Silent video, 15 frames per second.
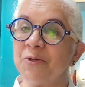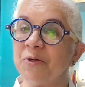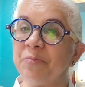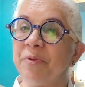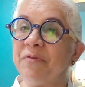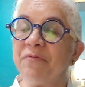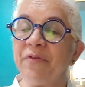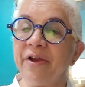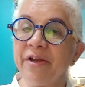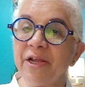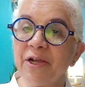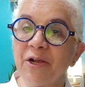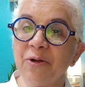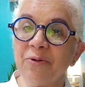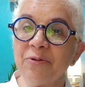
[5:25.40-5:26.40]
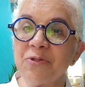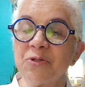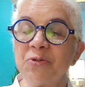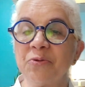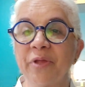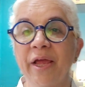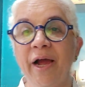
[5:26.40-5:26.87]
could be very close
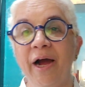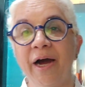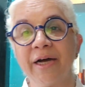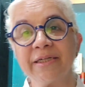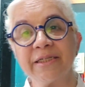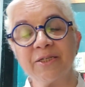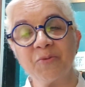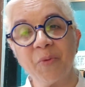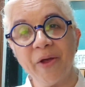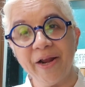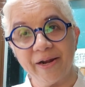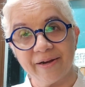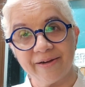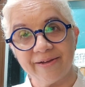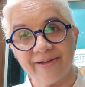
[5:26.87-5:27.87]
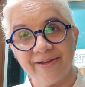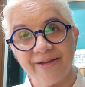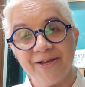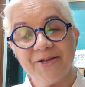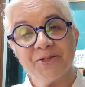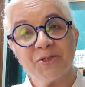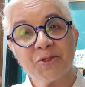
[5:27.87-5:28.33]
to their heart as well.
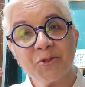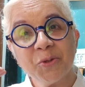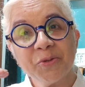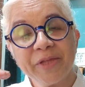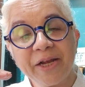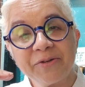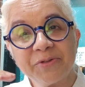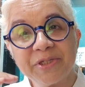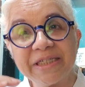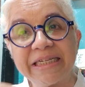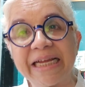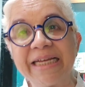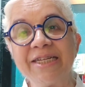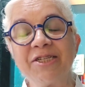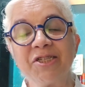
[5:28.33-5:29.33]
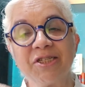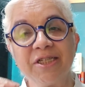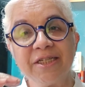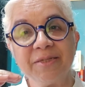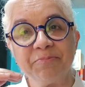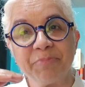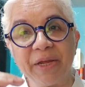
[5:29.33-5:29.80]
So that
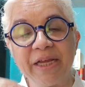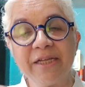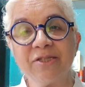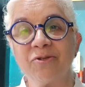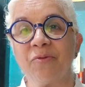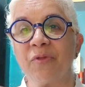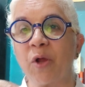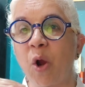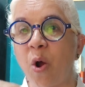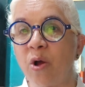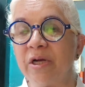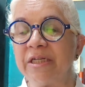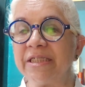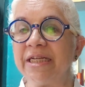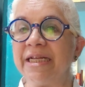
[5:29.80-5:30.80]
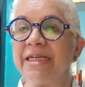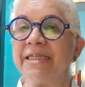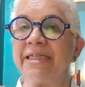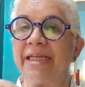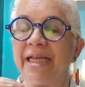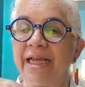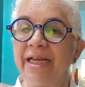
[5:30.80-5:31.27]
retention based on the
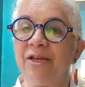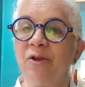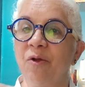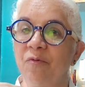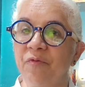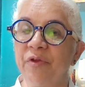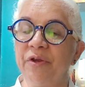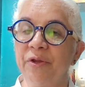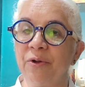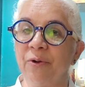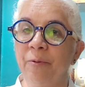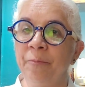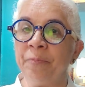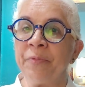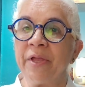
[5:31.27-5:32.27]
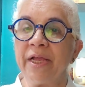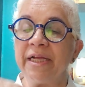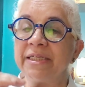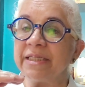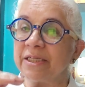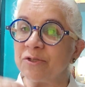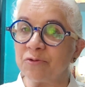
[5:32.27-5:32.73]
content in your video
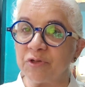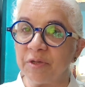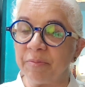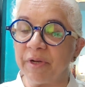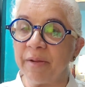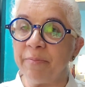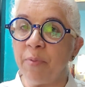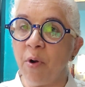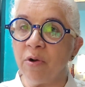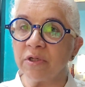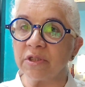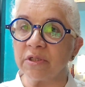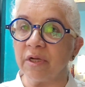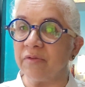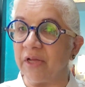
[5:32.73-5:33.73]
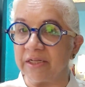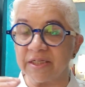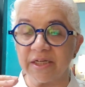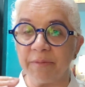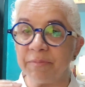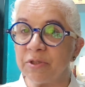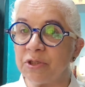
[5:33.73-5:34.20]
is extremely important.
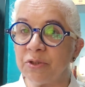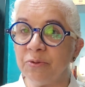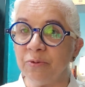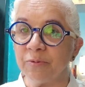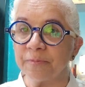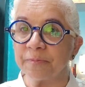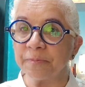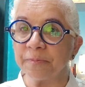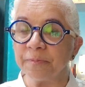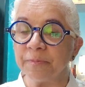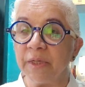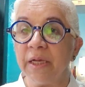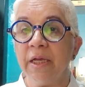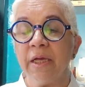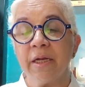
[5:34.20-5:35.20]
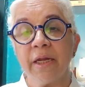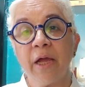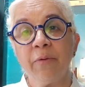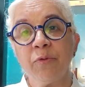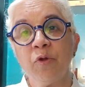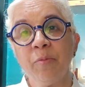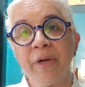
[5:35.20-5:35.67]
That's number 2.
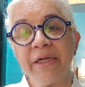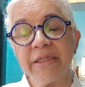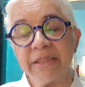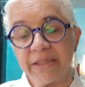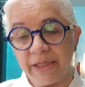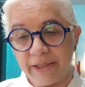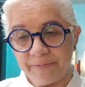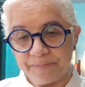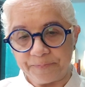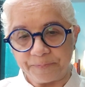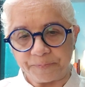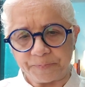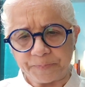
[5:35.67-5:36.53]
Now you might say,